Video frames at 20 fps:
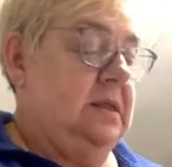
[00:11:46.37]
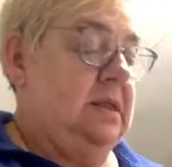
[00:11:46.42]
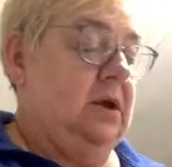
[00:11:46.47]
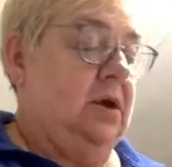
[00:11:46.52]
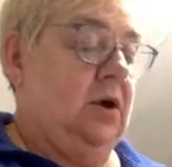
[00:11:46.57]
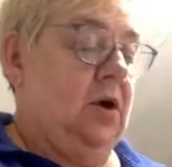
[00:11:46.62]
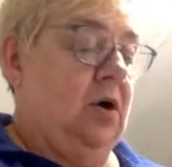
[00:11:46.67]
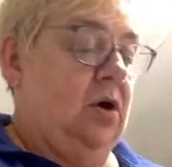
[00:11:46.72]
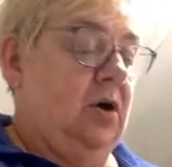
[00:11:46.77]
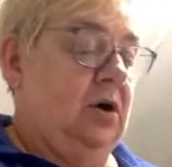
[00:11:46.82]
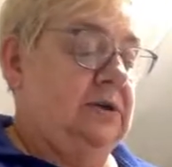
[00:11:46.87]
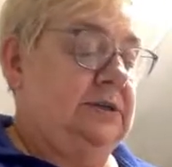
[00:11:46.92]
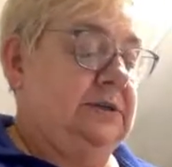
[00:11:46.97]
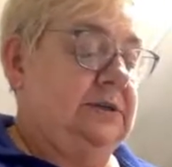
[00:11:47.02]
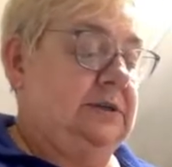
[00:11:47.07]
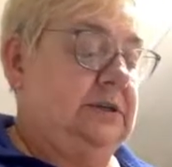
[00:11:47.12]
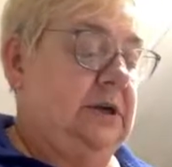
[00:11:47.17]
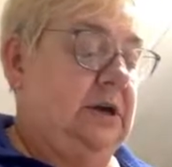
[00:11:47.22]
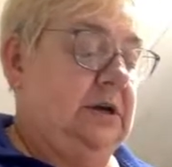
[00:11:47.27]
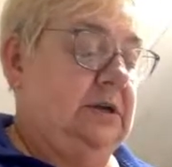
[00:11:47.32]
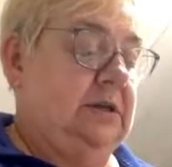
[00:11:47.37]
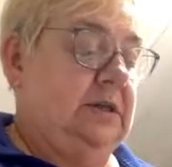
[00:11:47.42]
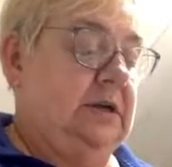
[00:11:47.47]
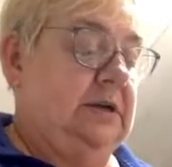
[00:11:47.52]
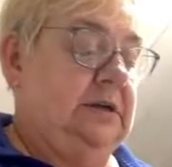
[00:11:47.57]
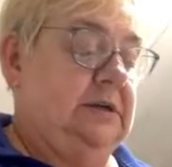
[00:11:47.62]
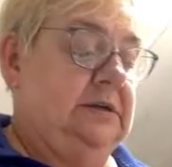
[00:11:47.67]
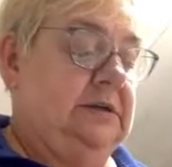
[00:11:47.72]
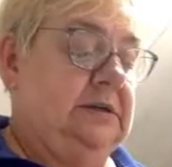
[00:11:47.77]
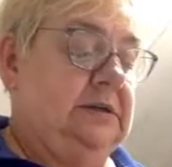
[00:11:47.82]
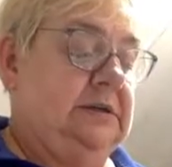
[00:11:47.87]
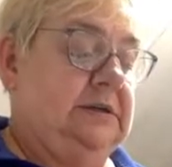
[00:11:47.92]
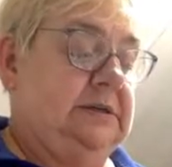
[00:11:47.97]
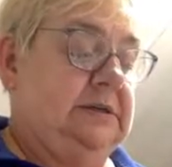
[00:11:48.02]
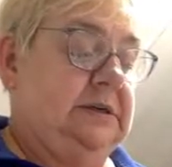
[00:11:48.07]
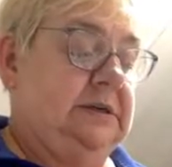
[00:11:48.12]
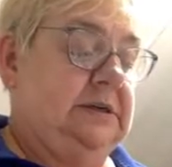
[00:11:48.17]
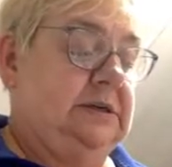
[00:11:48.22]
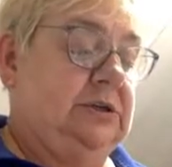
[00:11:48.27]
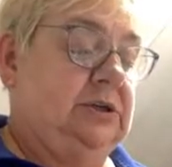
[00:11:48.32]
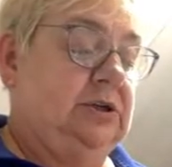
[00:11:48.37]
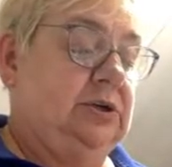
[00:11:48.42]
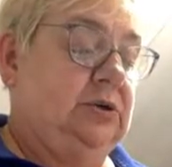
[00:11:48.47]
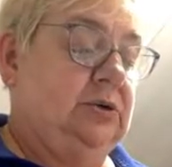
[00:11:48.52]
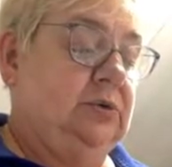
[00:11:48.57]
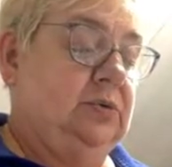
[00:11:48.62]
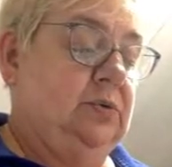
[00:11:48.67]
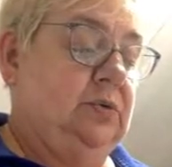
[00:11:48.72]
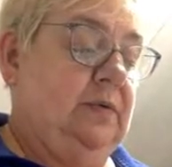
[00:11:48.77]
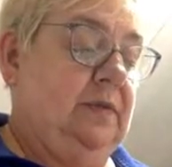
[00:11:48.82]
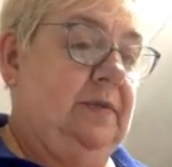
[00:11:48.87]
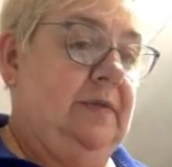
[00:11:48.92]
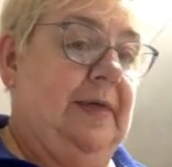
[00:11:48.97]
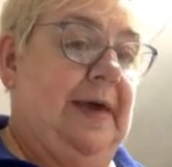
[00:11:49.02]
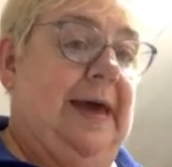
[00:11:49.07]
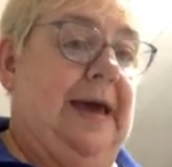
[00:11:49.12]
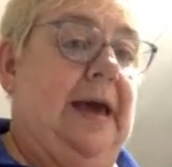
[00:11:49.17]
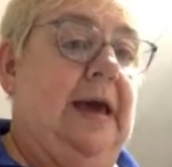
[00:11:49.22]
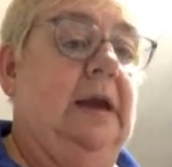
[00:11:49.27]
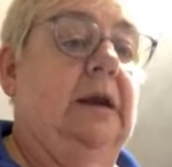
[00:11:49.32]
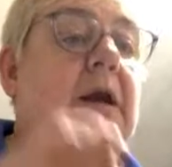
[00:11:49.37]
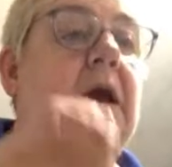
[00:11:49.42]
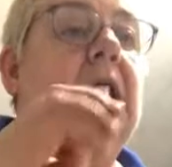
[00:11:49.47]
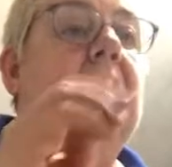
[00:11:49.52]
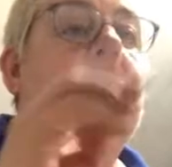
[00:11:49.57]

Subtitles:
the cardstock then to stick to that.